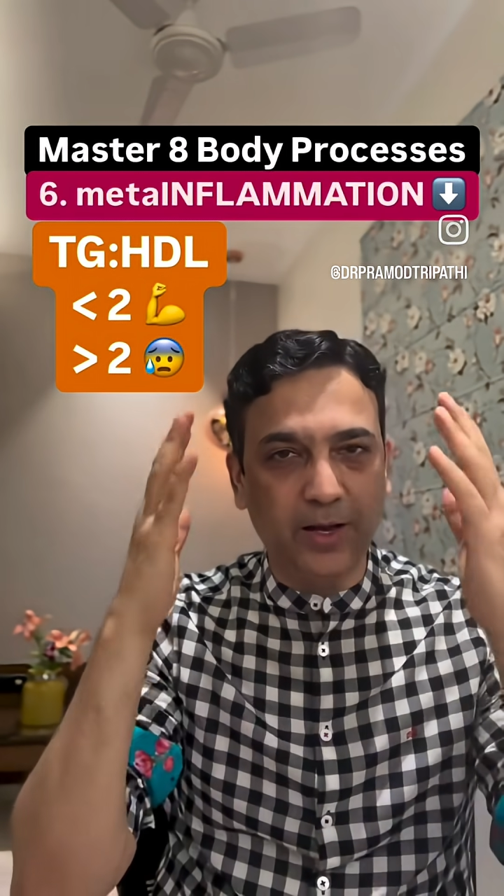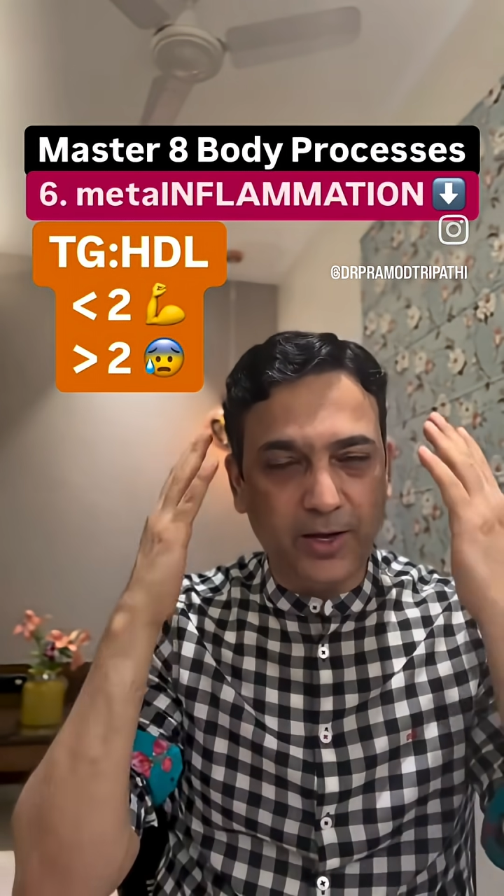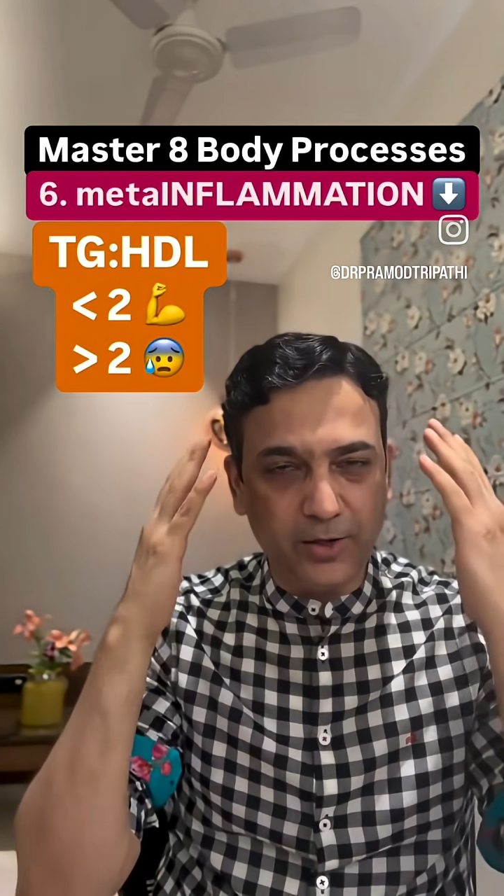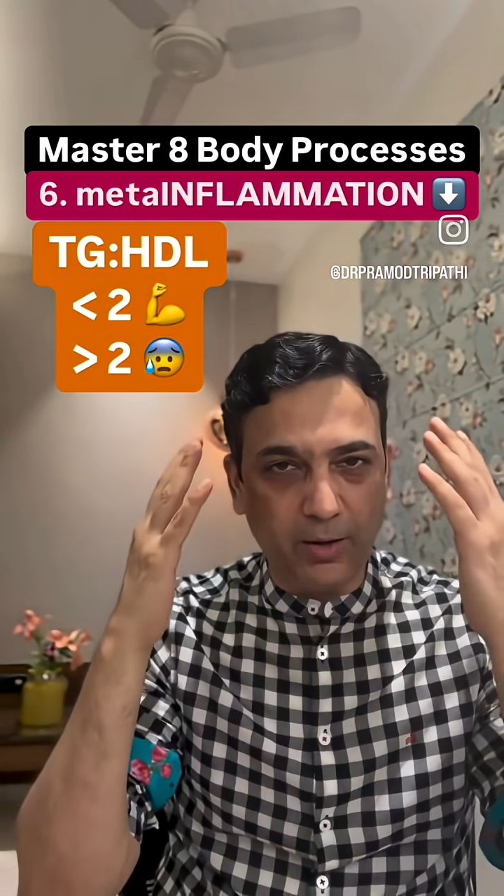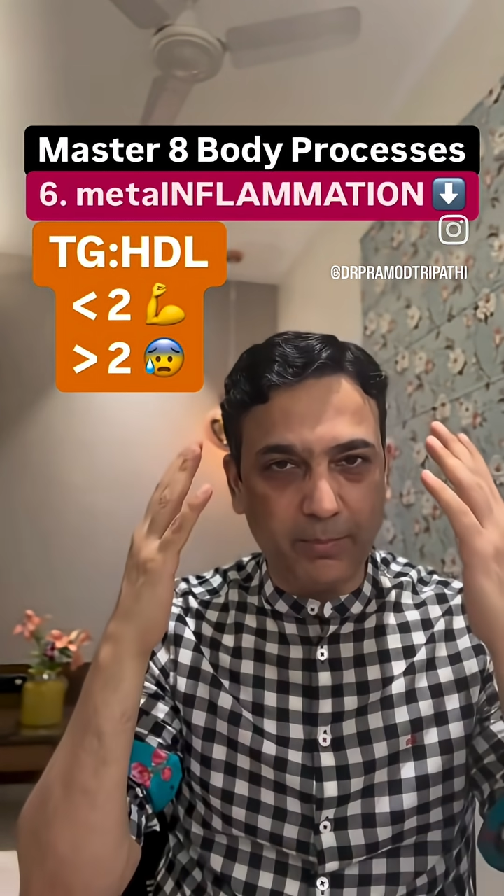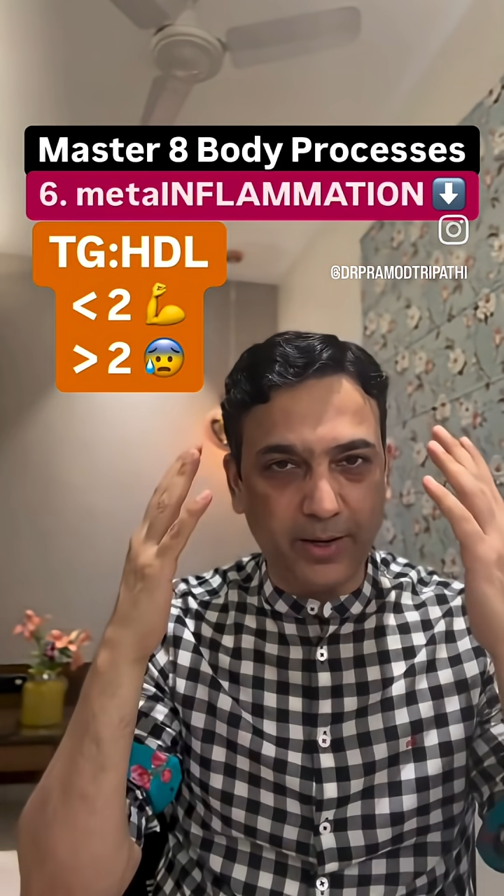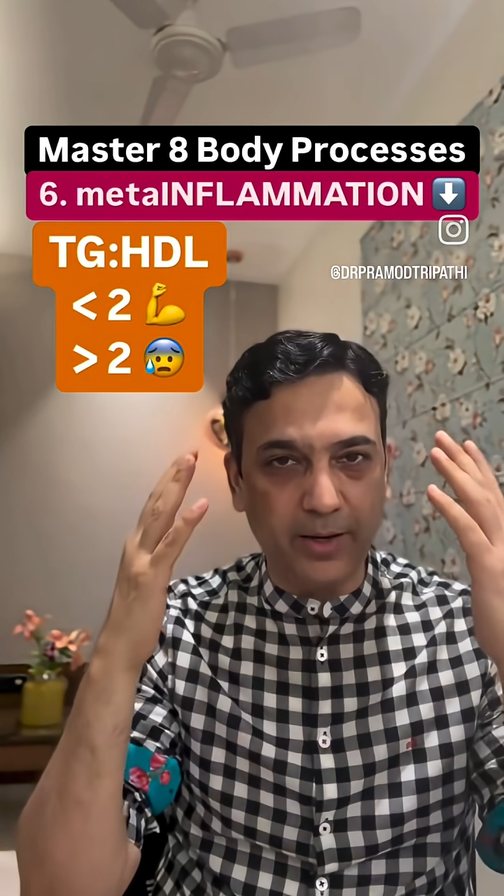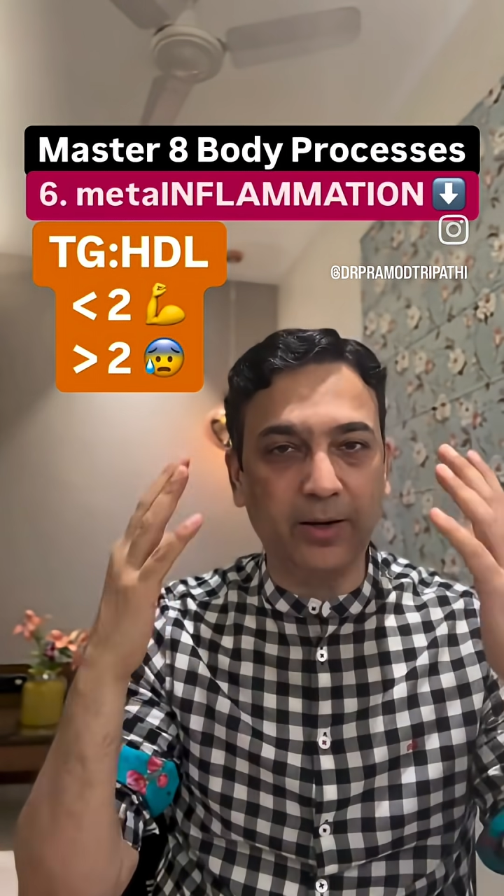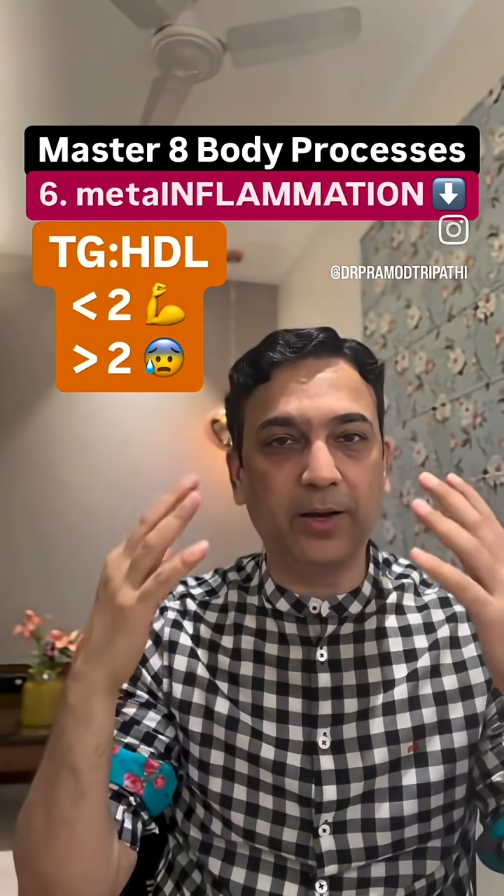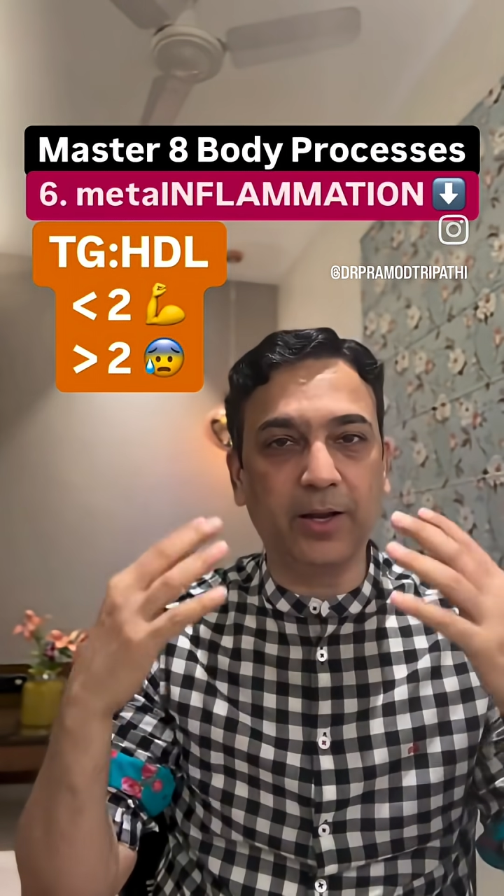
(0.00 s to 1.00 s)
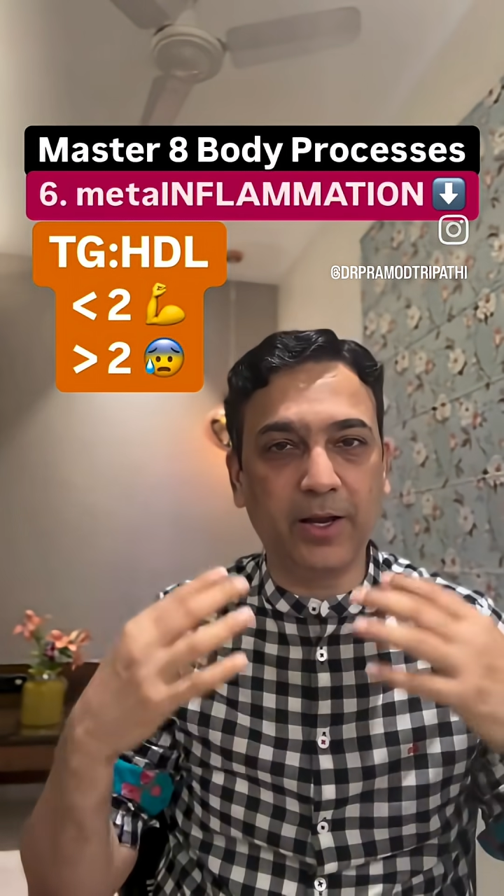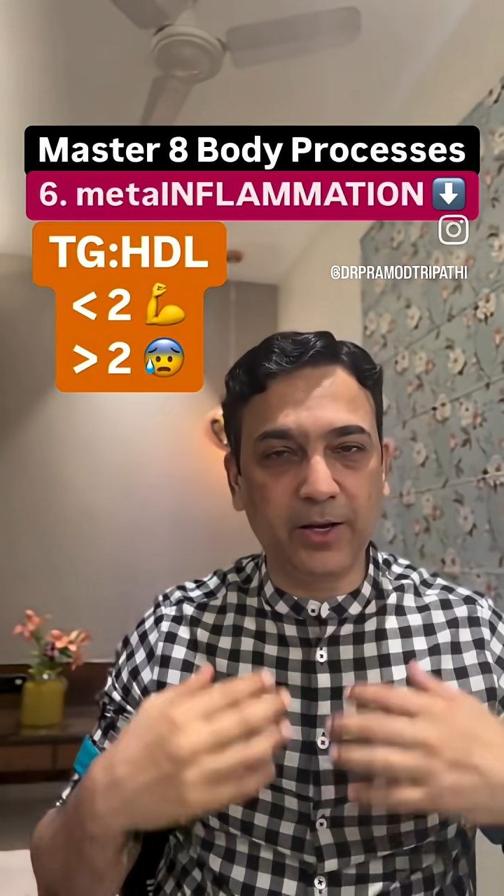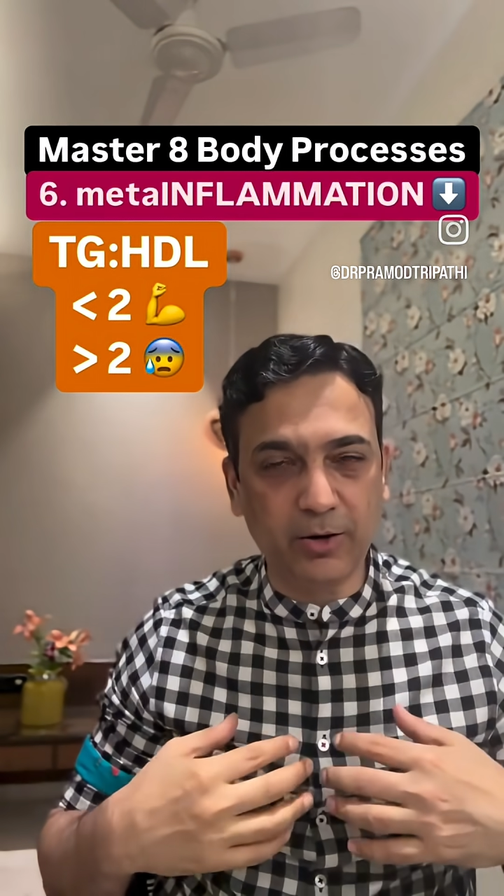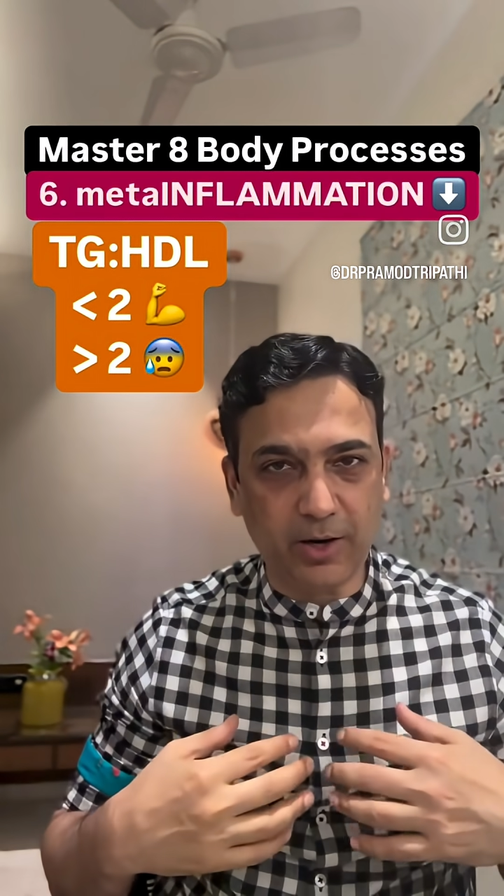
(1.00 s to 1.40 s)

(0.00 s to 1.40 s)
in your brain, in your